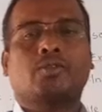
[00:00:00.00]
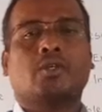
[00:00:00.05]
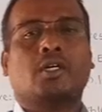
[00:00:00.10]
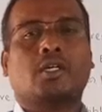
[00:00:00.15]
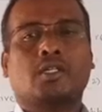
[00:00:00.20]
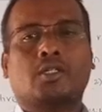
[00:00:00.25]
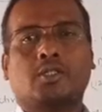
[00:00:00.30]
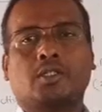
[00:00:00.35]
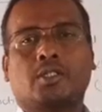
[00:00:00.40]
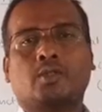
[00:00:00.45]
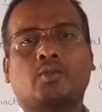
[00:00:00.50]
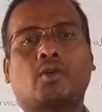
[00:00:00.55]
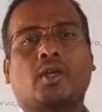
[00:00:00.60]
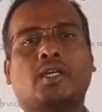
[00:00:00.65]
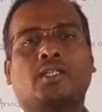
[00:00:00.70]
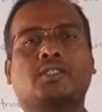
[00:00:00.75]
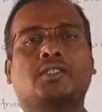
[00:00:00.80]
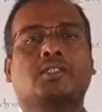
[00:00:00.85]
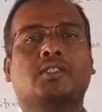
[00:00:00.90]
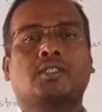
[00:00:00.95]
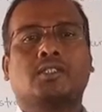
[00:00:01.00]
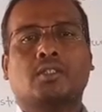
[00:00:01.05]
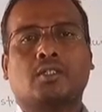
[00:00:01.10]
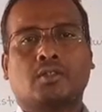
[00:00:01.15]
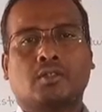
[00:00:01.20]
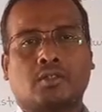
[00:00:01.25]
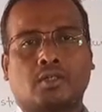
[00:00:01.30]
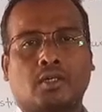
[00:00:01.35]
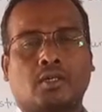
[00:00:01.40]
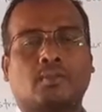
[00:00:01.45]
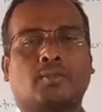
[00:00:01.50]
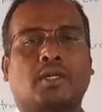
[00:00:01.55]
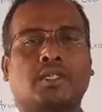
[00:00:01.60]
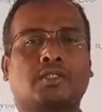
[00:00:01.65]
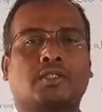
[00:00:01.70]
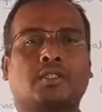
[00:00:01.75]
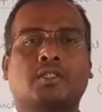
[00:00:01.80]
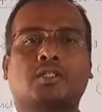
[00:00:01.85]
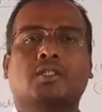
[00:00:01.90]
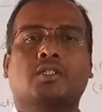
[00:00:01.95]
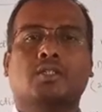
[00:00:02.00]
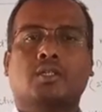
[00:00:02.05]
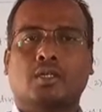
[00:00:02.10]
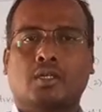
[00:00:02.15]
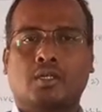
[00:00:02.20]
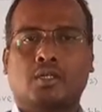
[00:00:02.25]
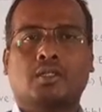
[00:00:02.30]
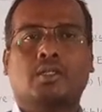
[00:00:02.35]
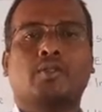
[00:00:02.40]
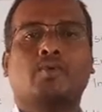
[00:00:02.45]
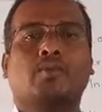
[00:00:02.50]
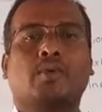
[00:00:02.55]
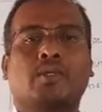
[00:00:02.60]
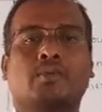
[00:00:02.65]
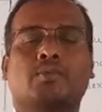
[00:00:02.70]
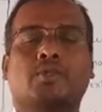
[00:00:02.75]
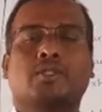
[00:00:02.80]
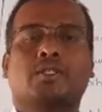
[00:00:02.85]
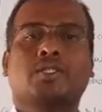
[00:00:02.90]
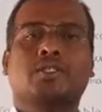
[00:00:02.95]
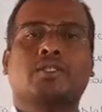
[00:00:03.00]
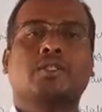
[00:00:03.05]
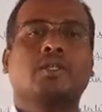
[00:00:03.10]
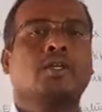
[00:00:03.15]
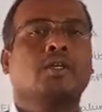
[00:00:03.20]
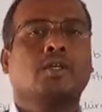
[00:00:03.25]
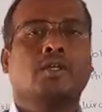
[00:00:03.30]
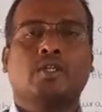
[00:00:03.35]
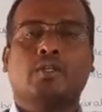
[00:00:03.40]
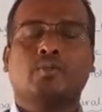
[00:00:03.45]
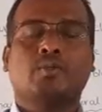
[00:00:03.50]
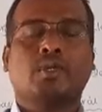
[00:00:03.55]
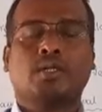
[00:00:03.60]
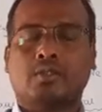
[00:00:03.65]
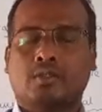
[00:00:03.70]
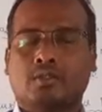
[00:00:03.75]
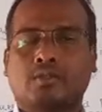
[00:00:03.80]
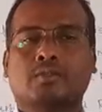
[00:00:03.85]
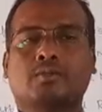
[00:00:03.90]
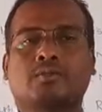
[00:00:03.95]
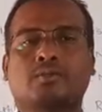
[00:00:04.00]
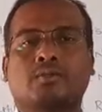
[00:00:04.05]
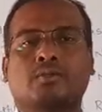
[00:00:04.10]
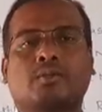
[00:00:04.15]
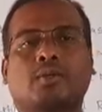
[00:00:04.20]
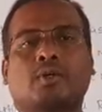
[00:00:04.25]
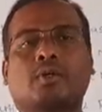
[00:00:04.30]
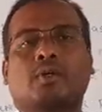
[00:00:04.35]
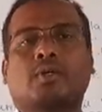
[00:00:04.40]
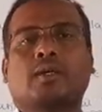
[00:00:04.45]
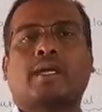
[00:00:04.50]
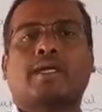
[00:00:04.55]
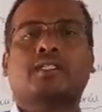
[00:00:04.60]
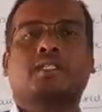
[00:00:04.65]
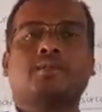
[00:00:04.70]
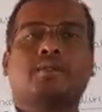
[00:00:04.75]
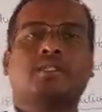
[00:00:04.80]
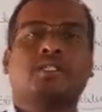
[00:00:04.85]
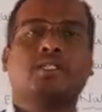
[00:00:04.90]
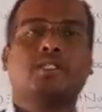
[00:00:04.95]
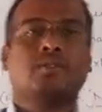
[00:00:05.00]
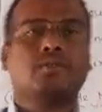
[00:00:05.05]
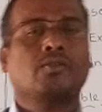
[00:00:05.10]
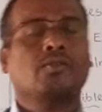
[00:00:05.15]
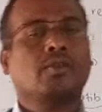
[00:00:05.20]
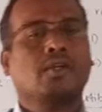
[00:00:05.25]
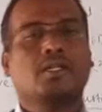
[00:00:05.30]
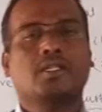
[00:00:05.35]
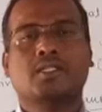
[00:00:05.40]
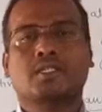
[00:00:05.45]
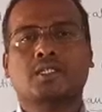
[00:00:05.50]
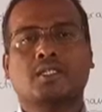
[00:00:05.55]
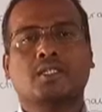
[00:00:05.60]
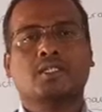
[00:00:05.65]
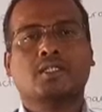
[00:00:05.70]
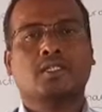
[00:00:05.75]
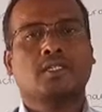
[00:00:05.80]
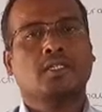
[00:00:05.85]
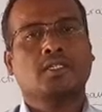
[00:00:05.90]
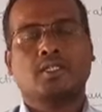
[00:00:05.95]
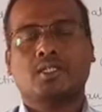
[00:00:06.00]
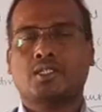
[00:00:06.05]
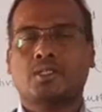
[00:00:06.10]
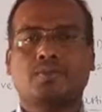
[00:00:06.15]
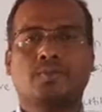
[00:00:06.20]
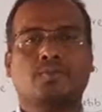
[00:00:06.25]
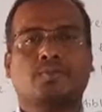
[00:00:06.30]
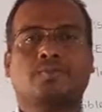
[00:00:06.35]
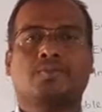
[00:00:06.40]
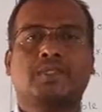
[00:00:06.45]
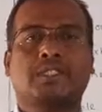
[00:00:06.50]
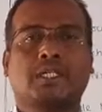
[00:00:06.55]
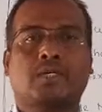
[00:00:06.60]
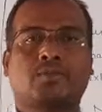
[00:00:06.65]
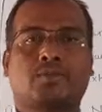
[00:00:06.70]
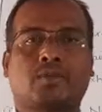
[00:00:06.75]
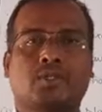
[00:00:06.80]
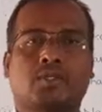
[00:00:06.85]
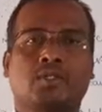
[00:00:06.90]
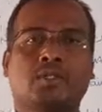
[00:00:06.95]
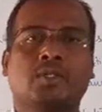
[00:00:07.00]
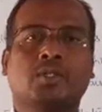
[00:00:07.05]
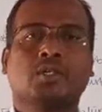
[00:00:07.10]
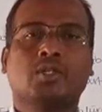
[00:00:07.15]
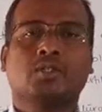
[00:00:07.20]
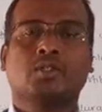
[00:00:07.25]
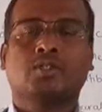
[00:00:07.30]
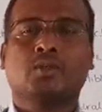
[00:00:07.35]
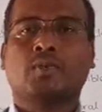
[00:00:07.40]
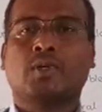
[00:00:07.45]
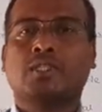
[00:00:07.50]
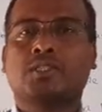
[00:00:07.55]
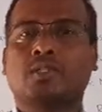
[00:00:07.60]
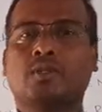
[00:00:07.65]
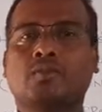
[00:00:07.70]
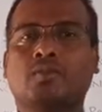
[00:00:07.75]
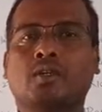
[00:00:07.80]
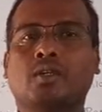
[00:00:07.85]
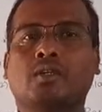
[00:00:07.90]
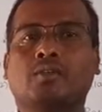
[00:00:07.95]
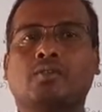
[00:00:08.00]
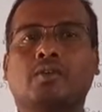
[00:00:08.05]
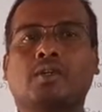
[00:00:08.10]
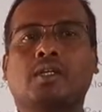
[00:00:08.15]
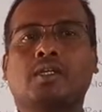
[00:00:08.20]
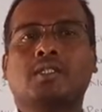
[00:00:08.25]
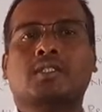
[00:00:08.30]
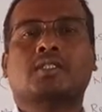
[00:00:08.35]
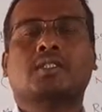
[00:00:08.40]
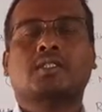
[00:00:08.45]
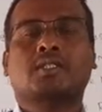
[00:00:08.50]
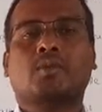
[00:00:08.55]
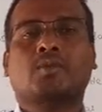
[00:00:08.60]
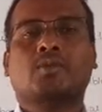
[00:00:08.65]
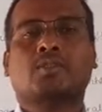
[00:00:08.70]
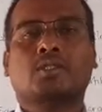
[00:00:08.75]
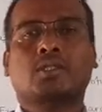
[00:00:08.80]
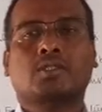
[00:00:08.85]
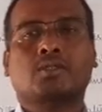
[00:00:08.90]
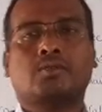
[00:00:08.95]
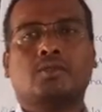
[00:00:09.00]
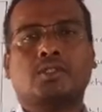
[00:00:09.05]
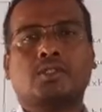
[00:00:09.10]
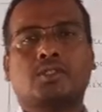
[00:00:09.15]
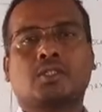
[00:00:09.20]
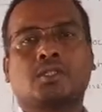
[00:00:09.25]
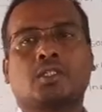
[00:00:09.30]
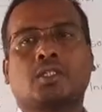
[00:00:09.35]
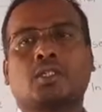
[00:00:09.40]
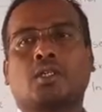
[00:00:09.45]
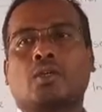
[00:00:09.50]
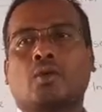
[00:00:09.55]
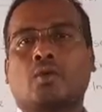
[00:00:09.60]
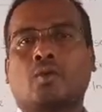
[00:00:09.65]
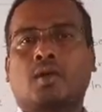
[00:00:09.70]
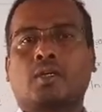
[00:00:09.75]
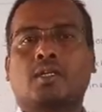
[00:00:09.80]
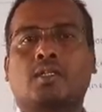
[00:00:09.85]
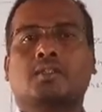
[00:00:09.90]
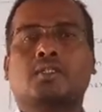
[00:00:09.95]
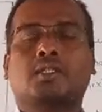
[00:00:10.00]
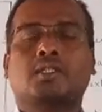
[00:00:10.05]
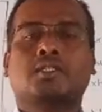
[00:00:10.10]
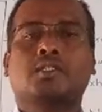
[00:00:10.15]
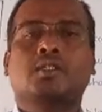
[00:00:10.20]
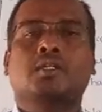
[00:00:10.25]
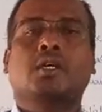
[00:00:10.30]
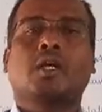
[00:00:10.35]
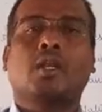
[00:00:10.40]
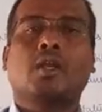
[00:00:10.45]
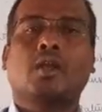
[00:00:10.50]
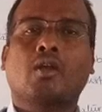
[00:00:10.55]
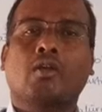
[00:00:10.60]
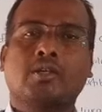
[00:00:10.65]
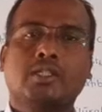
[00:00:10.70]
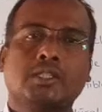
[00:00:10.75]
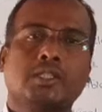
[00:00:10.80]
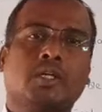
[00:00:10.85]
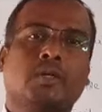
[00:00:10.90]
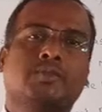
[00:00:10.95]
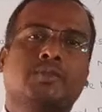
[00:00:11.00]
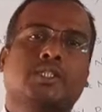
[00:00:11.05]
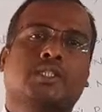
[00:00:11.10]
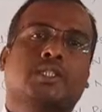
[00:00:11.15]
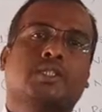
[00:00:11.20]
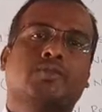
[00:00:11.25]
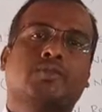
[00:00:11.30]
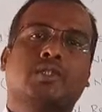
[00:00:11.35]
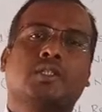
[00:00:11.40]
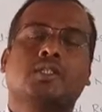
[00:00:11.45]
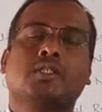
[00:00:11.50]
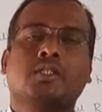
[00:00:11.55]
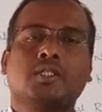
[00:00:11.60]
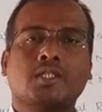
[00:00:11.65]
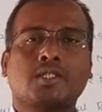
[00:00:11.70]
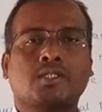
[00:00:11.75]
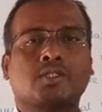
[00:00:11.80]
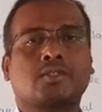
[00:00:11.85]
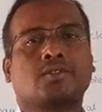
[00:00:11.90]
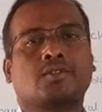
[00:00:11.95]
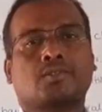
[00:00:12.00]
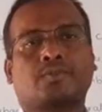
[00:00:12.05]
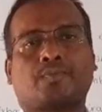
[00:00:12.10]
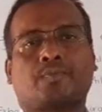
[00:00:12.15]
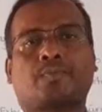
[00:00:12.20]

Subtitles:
we are utilizing in by that human bodies, human activities, we will discuss in this chapter. So first of all, we will discuss about that, students. What are the learning objectives in this